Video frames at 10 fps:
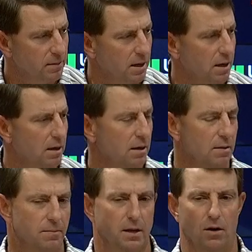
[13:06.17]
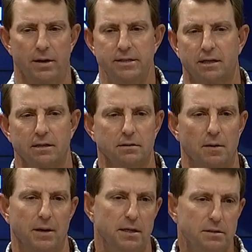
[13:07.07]
You know,
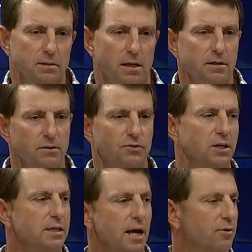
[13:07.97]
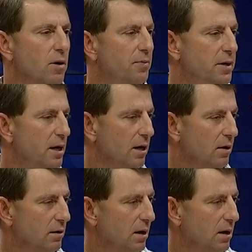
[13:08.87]
you've seen that throughout the year.